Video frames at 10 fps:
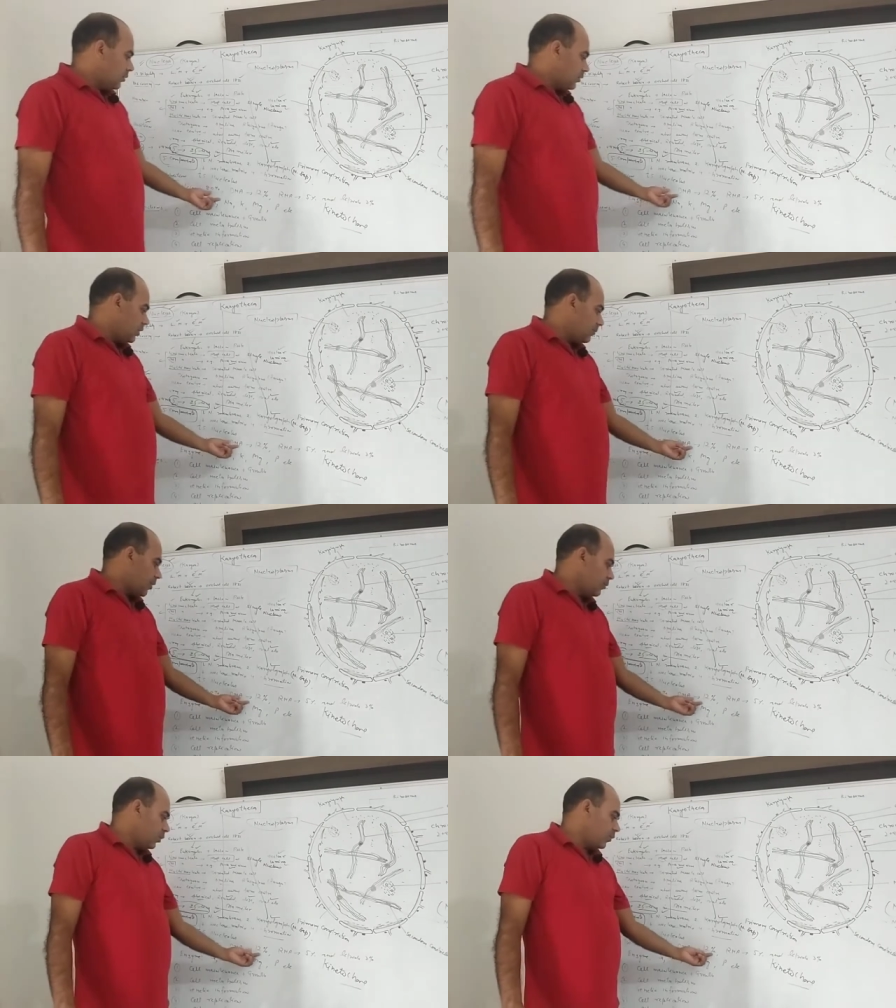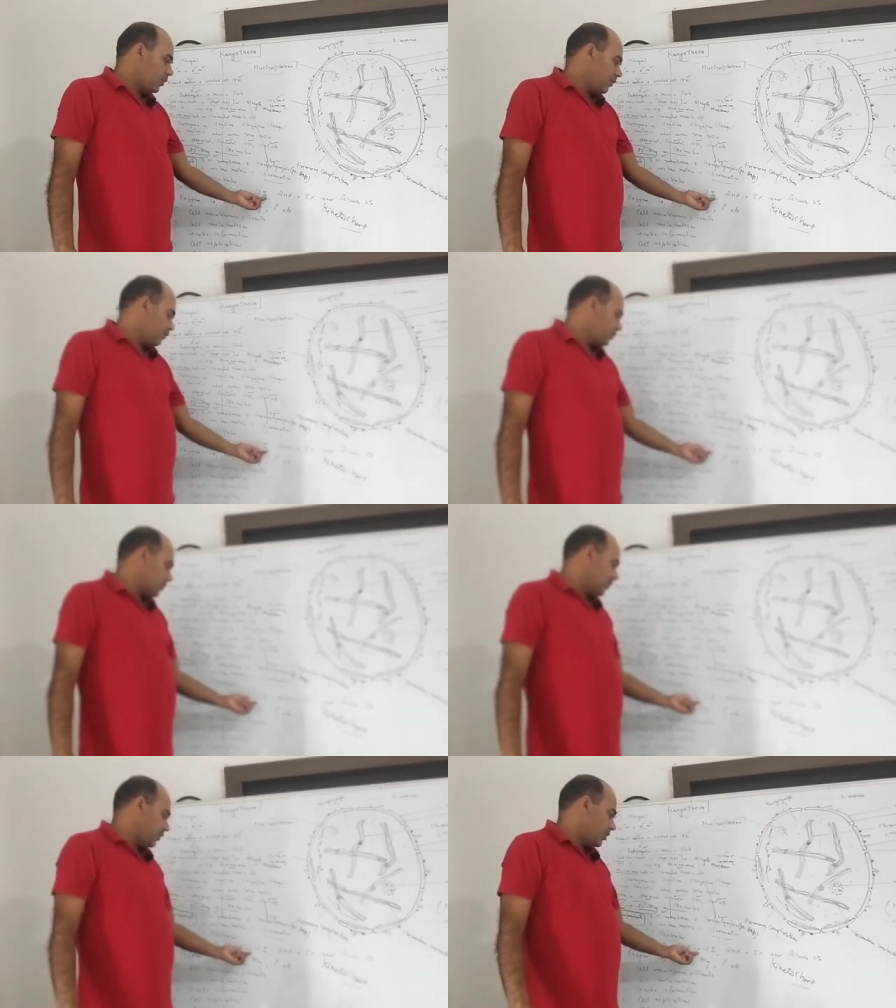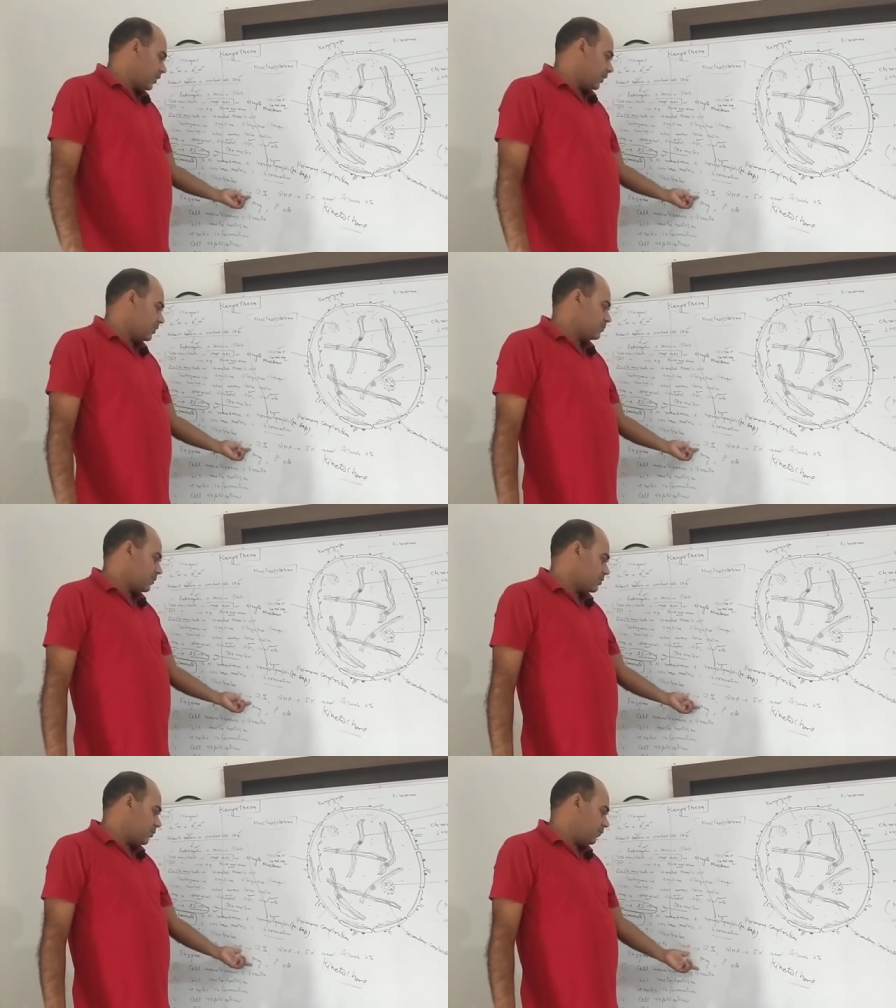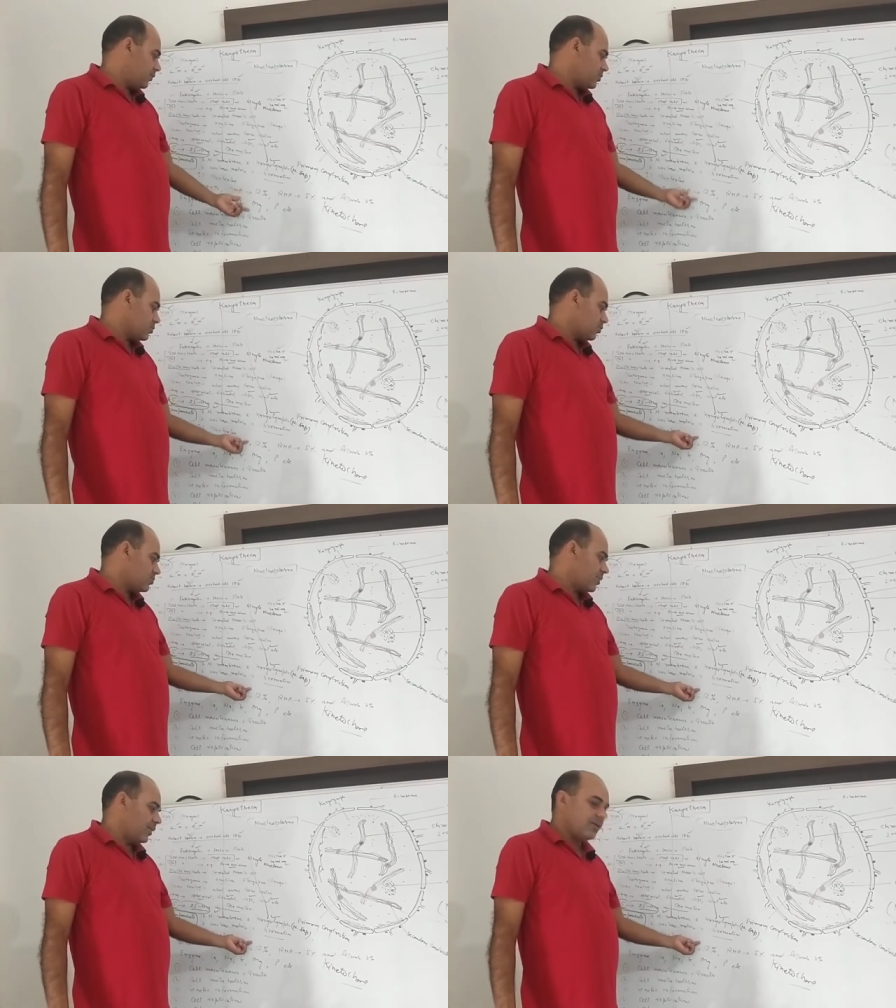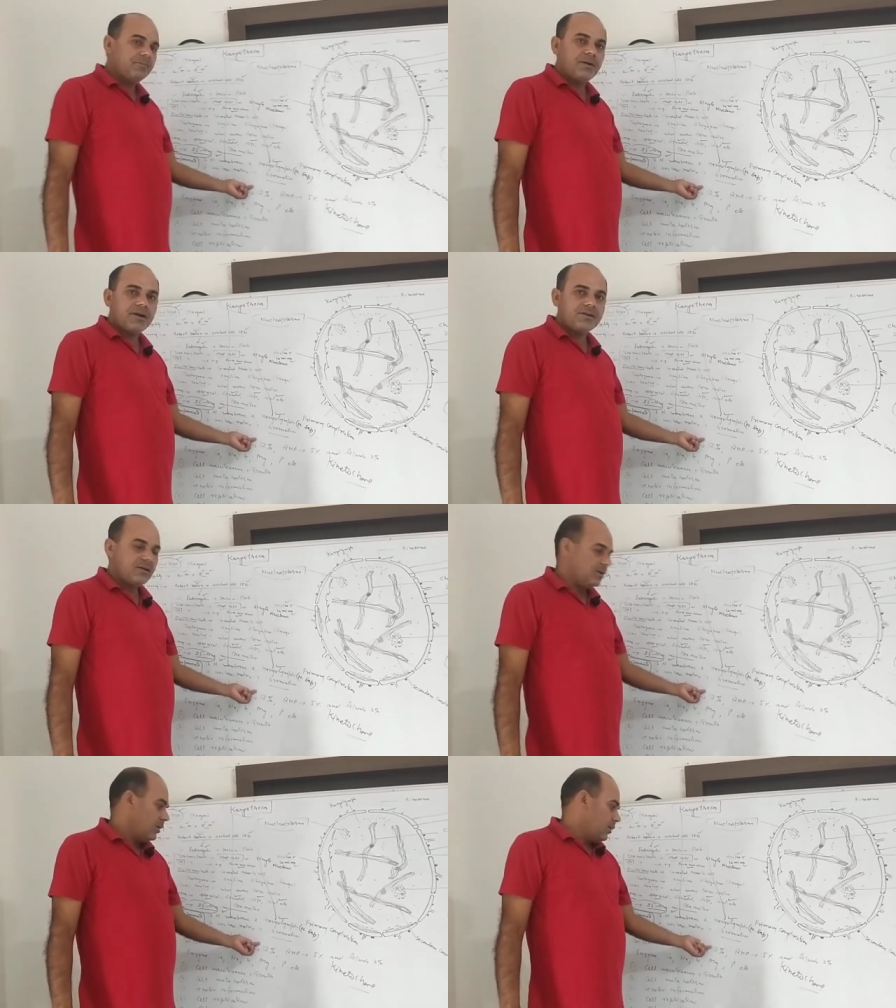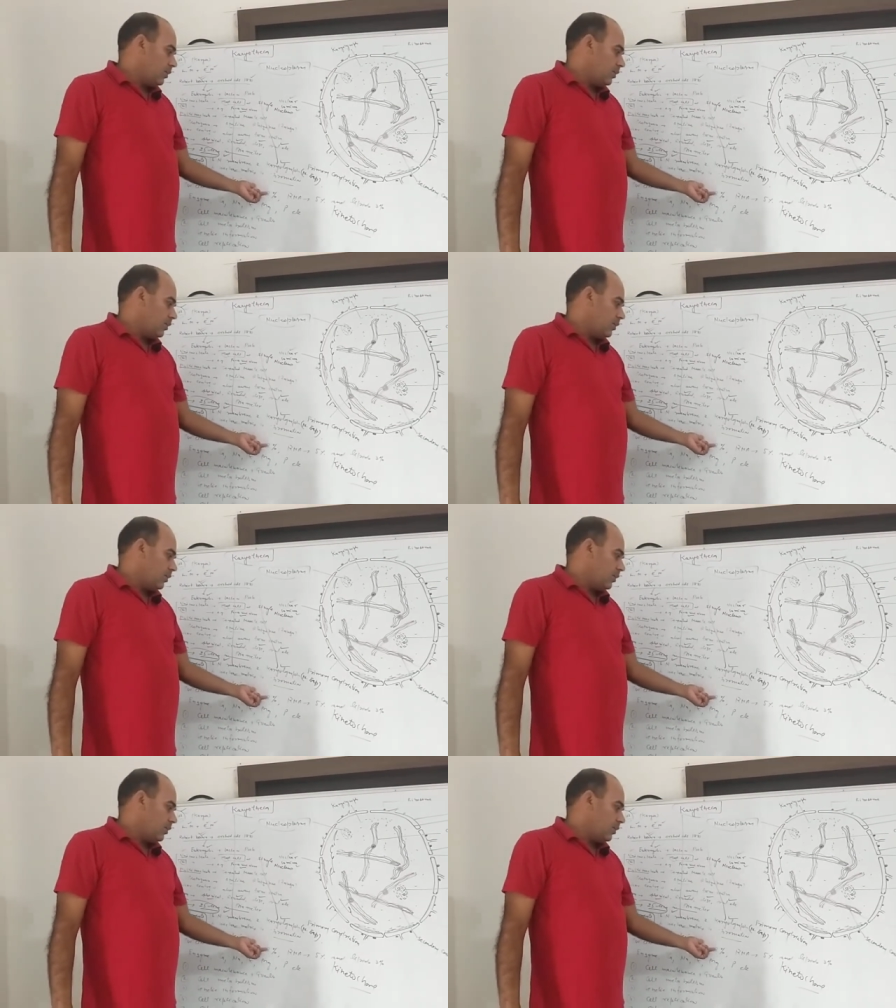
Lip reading: Near about 12% DNA is present, which is for genetic material.